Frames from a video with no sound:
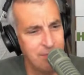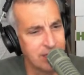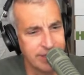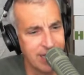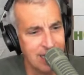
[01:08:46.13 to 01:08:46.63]

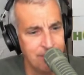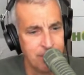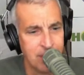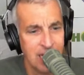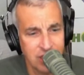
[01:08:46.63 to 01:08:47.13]
middle name.
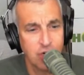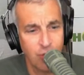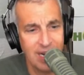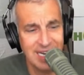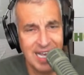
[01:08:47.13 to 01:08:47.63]
That's a
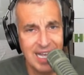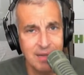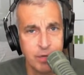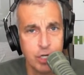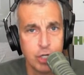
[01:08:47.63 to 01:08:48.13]
great name.